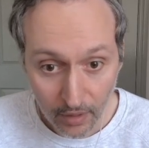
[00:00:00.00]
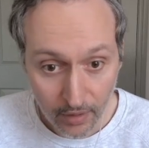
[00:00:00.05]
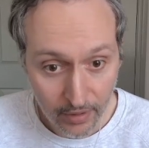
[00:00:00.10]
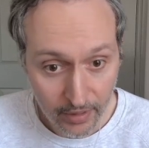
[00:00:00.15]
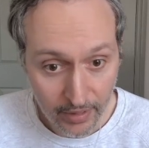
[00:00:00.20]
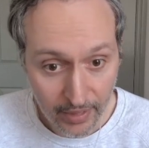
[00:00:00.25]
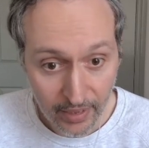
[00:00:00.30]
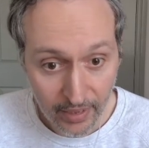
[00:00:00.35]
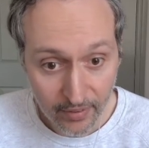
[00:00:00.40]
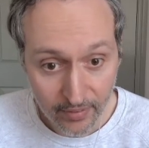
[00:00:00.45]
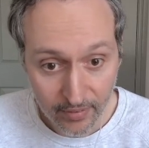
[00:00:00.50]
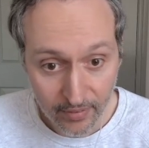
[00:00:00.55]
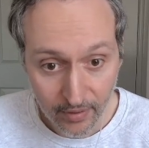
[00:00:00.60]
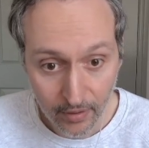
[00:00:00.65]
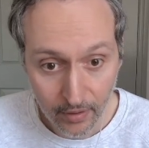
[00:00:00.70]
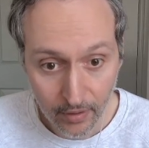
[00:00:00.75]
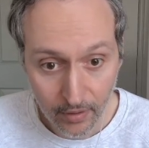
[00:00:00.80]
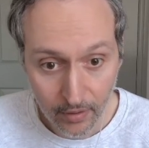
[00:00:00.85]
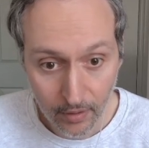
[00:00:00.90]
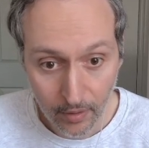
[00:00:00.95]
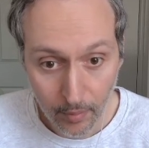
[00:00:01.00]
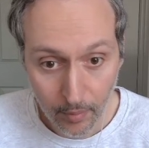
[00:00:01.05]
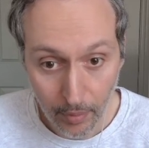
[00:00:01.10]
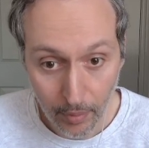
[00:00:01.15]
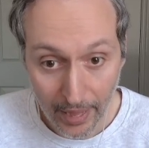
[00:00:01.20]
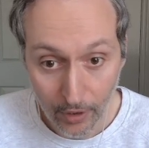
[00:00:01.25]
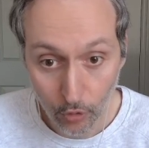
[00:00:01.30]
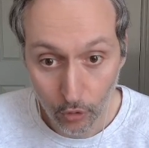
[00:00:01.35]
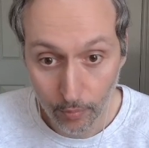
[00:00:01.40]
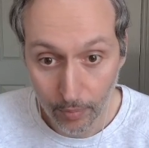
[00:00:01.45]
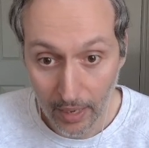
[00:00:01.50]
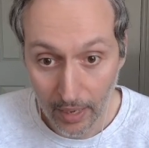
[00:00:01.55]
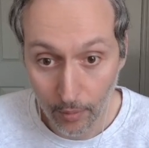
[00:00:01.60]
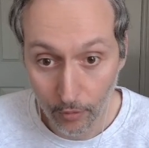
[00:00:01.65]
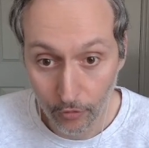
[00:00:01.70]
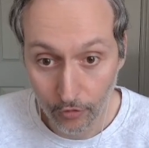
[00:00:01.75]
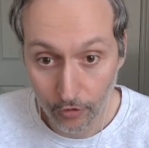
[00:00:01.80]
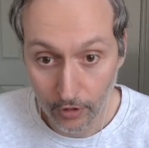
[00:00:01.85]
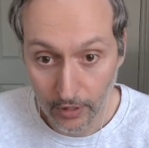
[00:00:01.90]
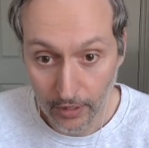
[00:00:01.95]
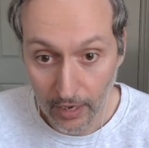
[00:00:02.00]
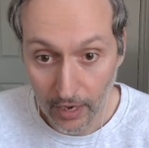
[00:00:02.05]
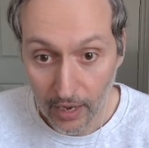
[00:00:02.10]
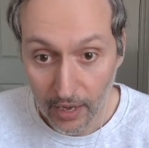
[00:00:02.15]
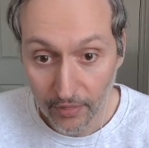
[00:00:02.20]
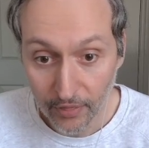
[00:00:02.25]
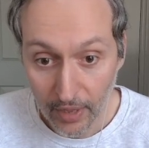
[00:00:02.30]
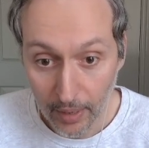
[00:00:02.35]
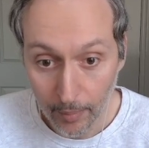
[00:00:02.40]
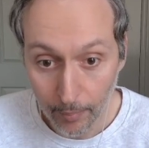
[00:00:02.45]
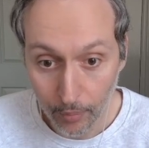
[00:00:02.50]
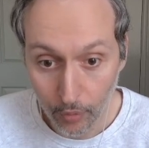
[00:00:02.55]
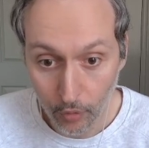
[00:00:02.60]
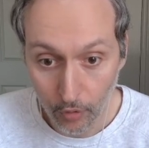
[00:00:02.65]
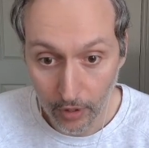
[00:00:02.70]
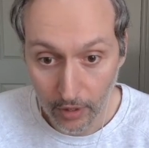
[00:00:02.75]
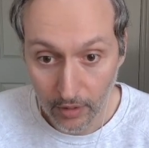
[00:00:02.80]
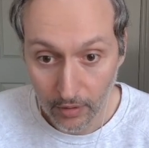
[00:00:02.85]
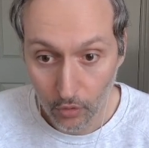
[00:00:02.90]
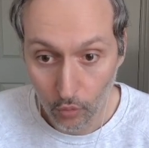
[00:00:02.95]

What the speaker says: Yes, black would be able to guard that point